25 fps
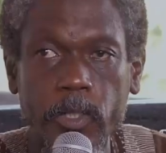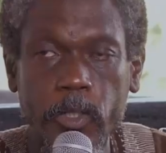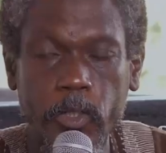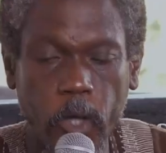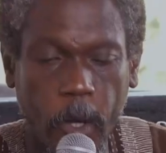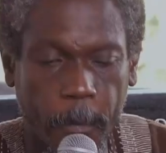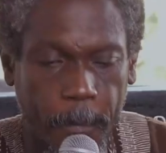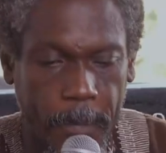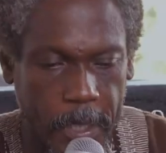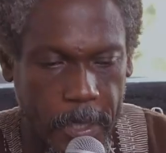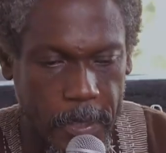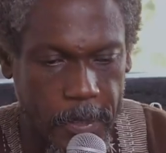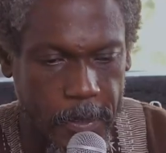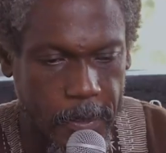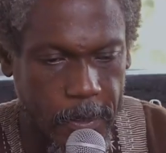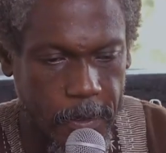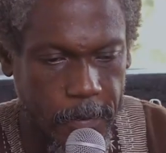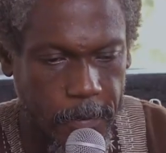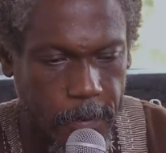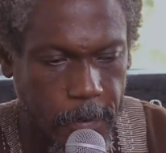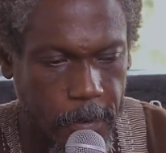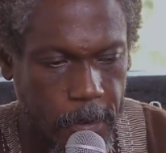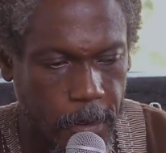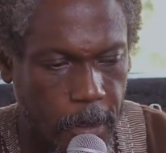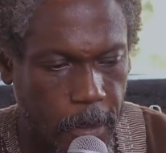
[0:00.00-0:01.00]
jobless
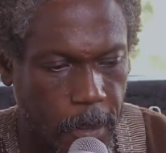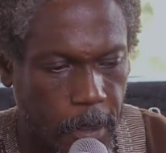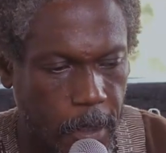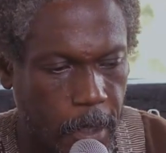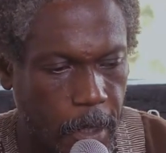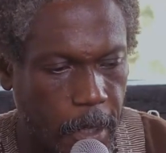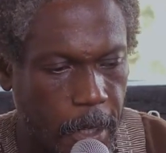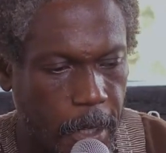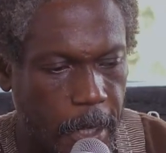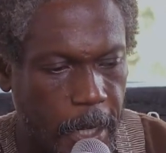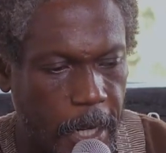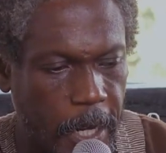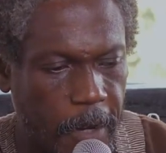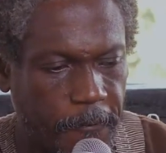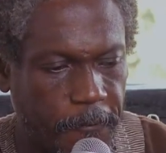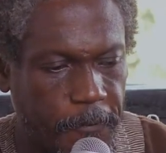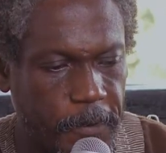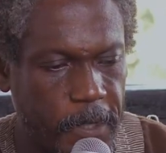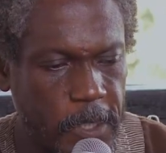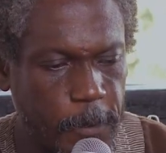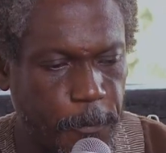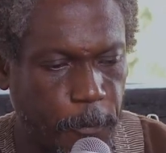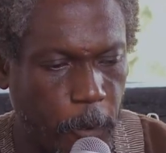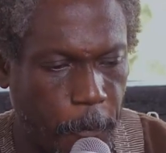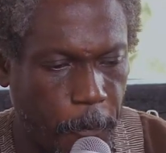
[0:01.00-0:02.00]
if
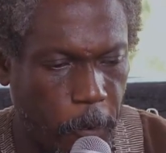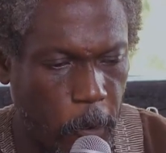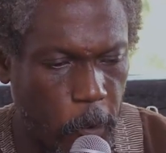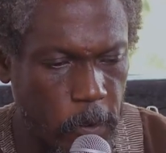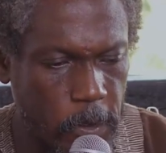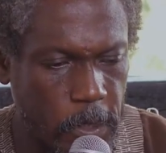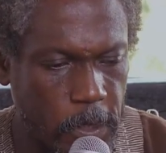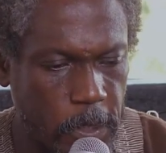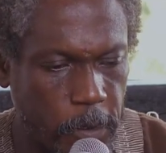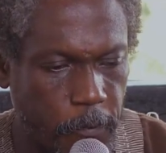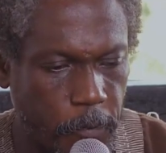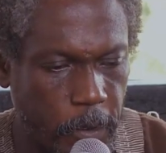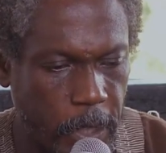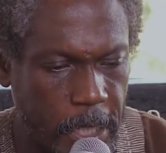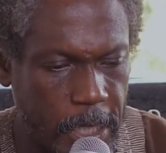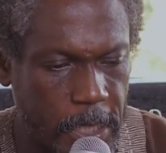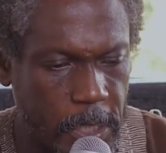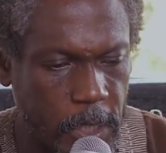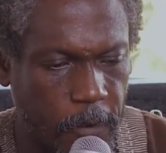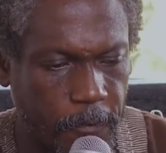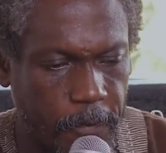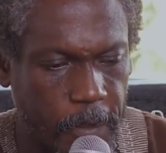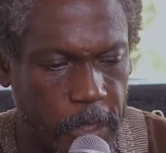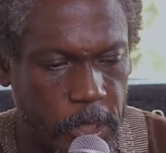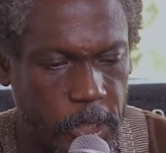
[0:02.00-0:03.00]
this proposed release
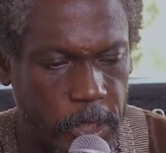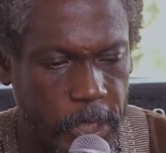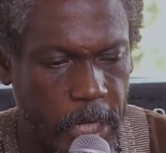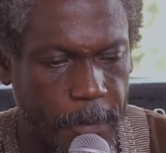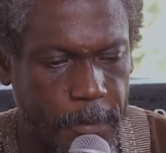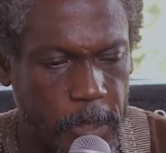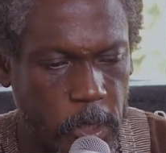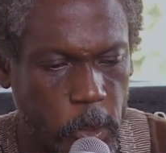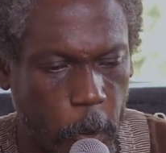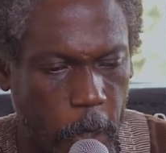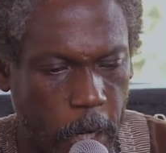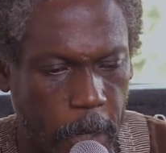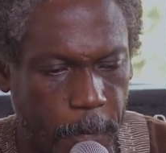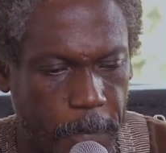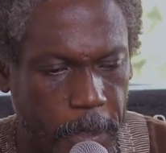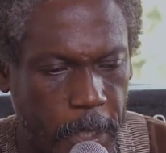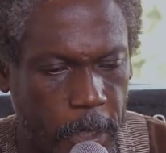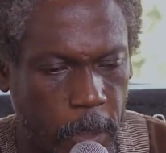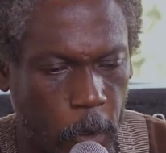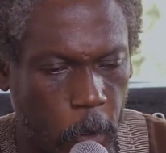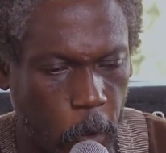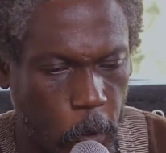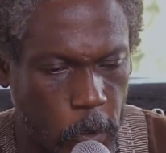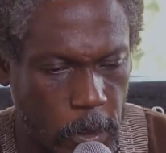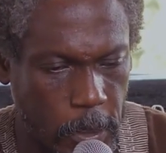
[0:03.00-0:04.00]
of the GM soya bean
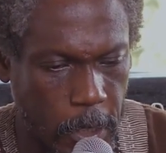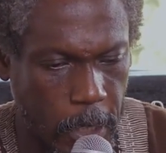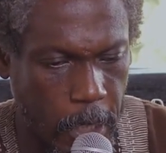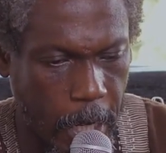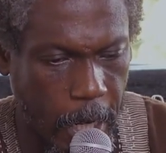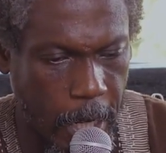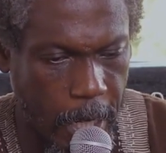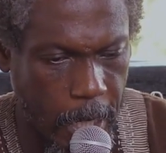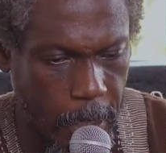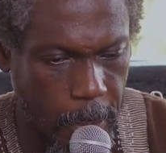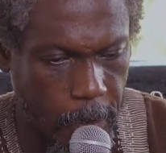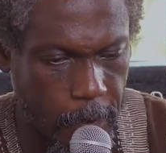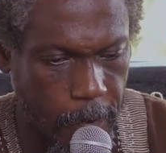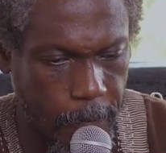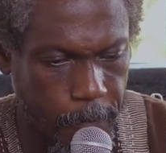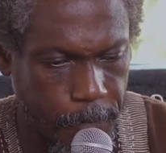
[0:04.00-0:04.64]
goes ahead.